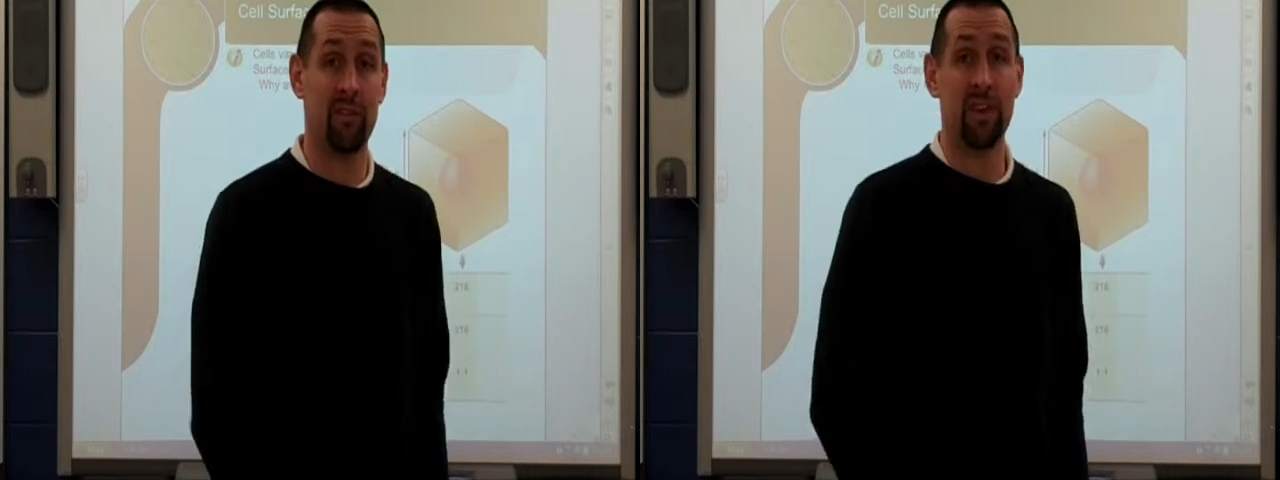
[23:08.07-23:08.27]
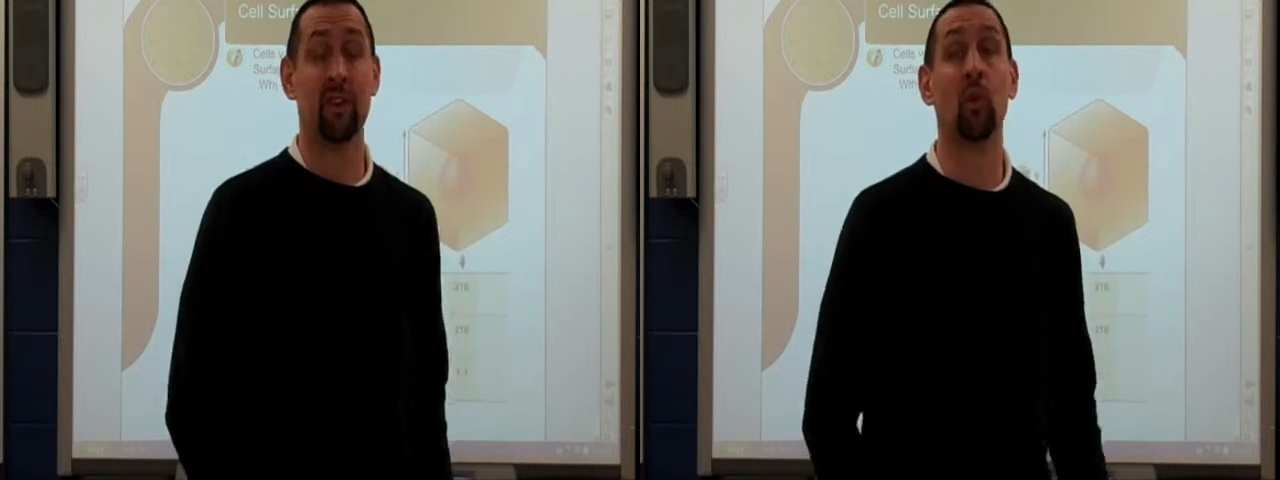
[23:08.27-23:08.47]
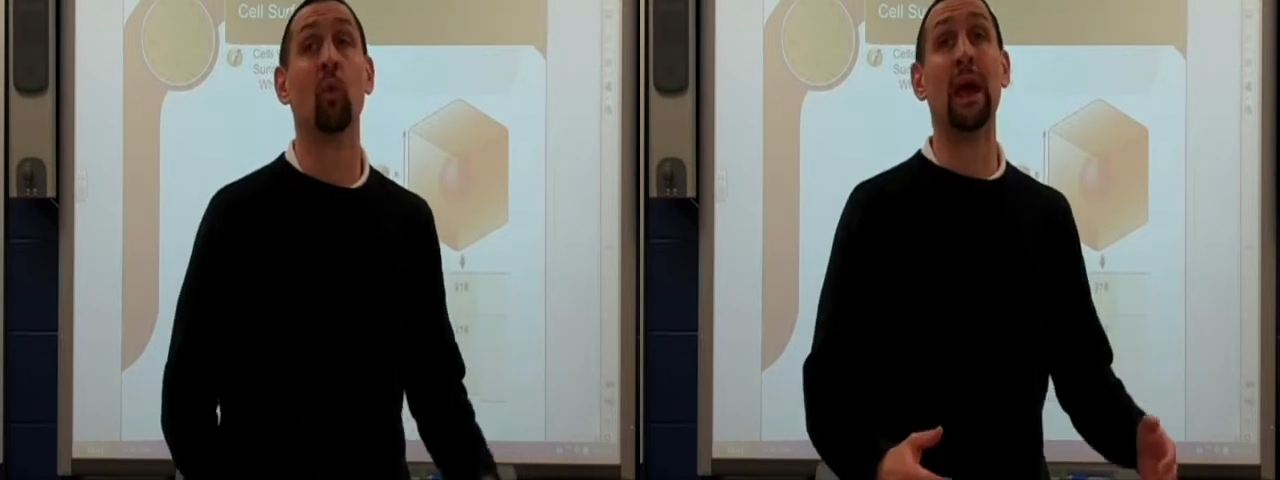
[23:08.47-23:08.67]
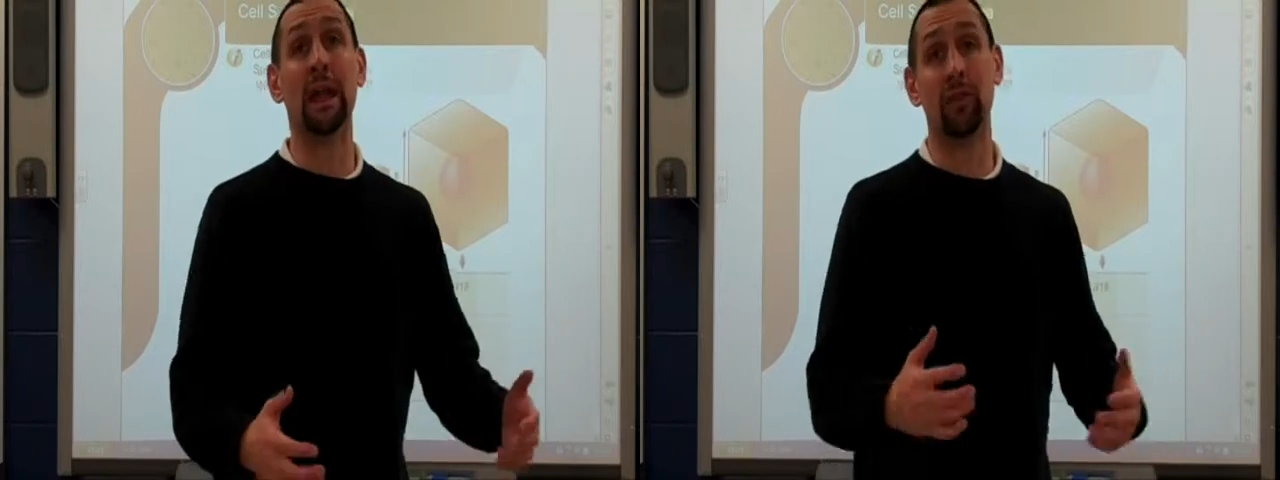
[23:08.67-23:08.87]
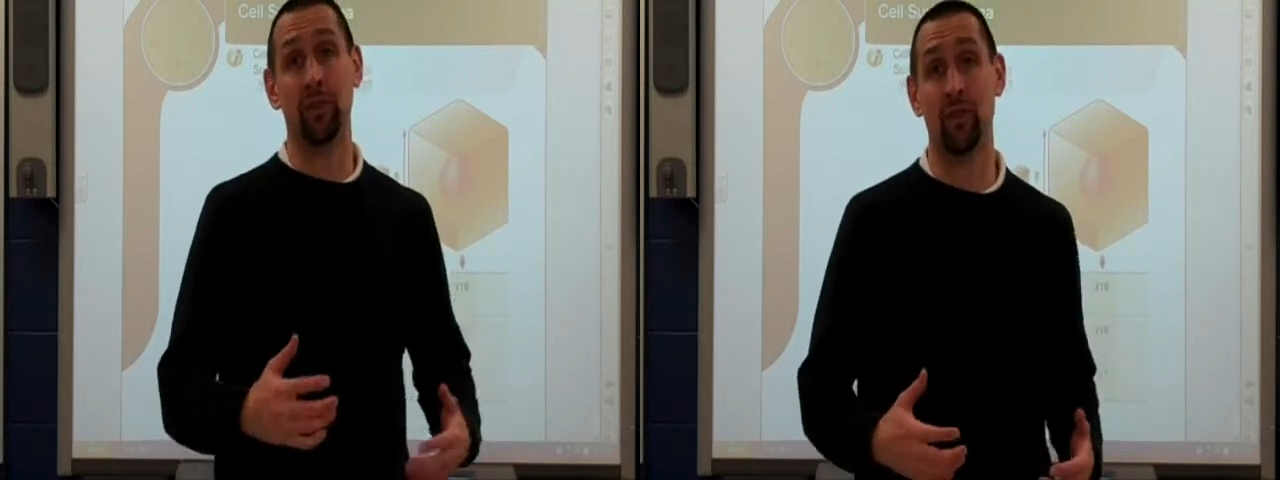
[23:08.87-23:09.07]
it and they're
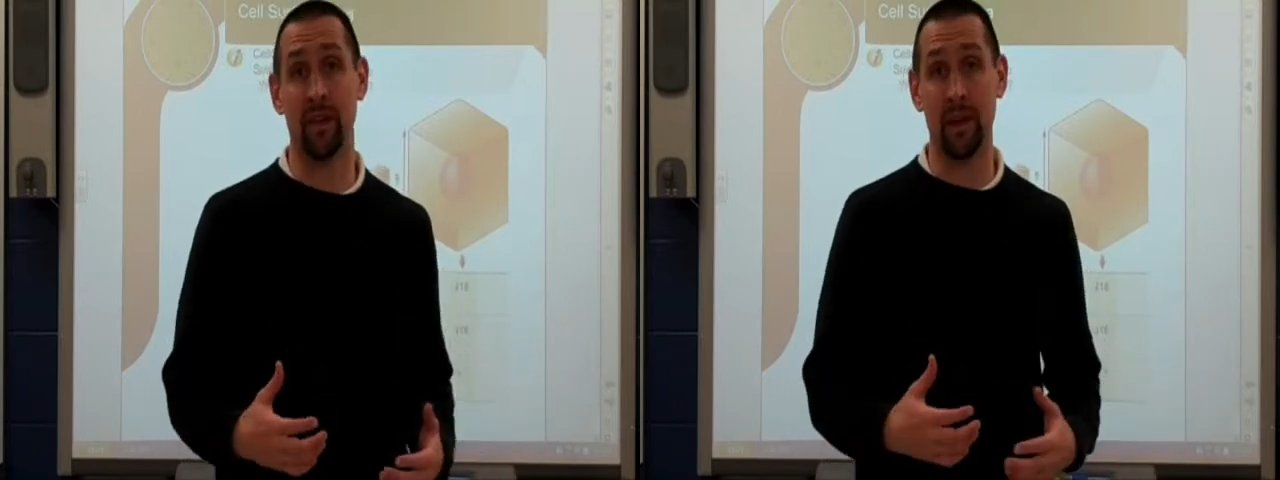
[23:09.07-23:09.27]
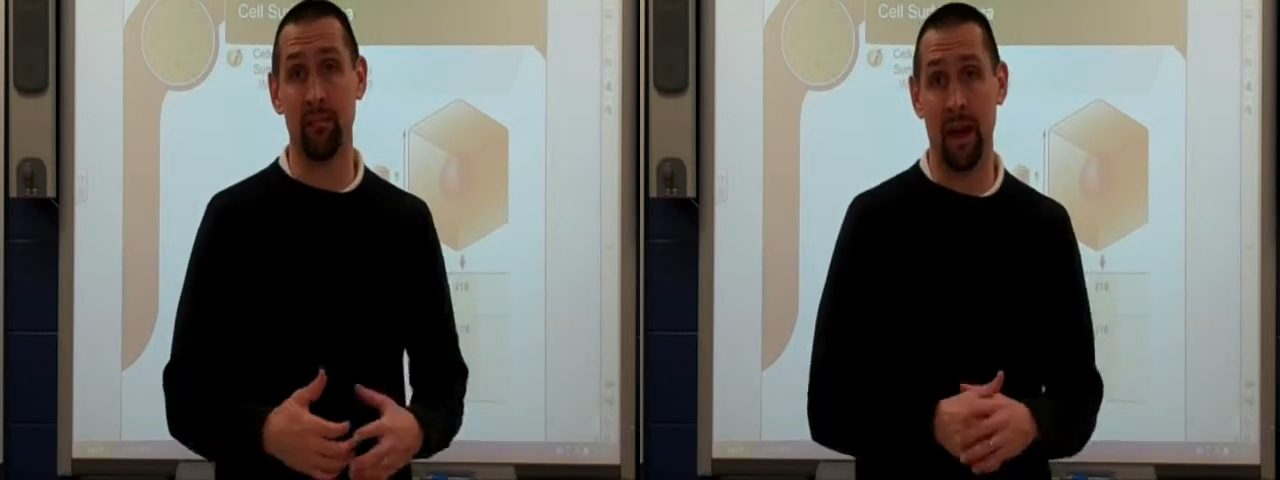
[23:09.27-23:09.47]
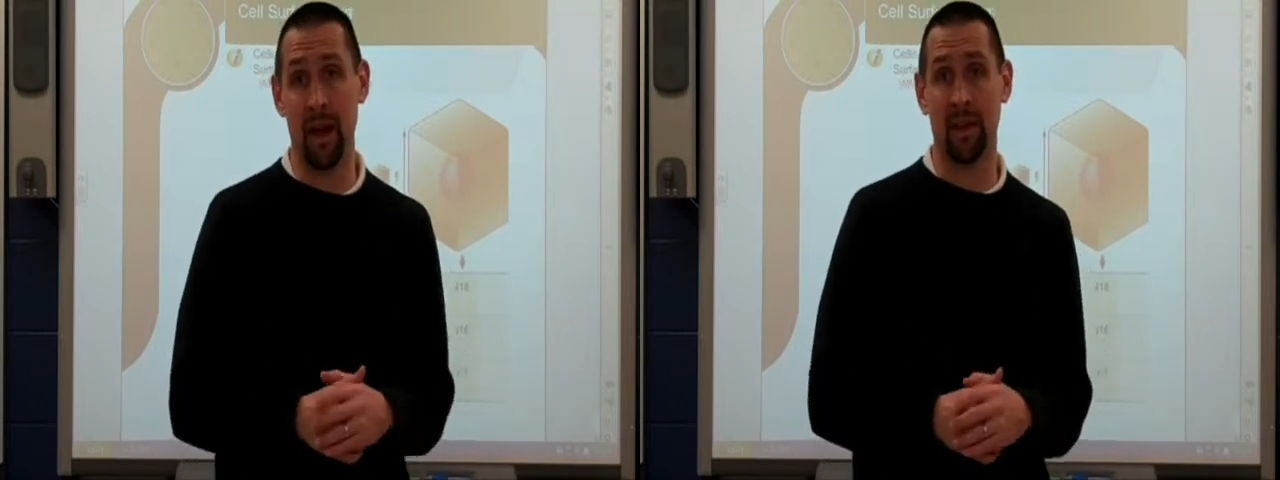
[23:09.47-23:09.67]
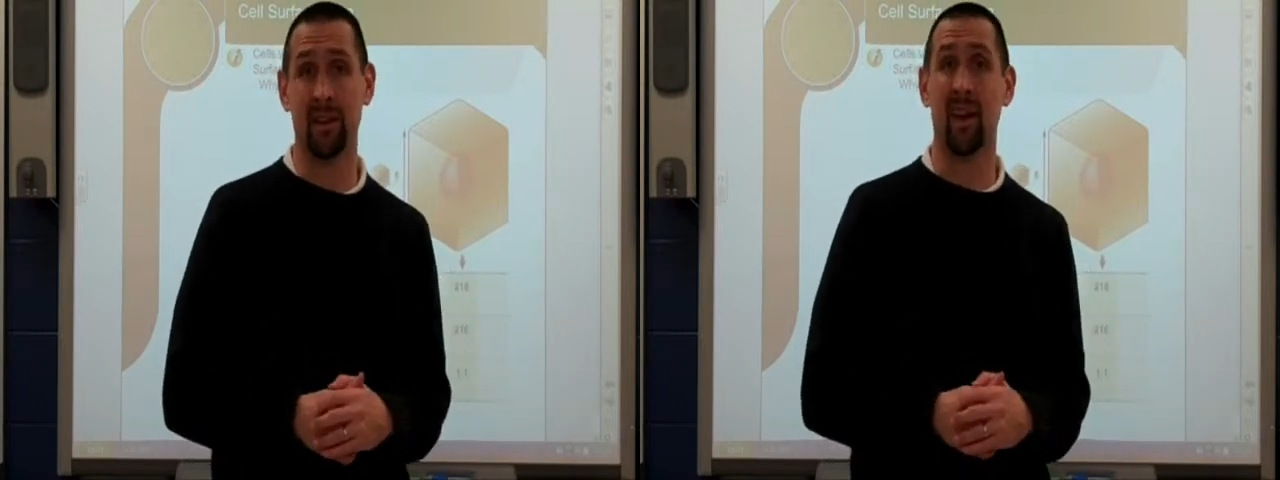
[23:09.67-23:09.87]
waiting for you to get back.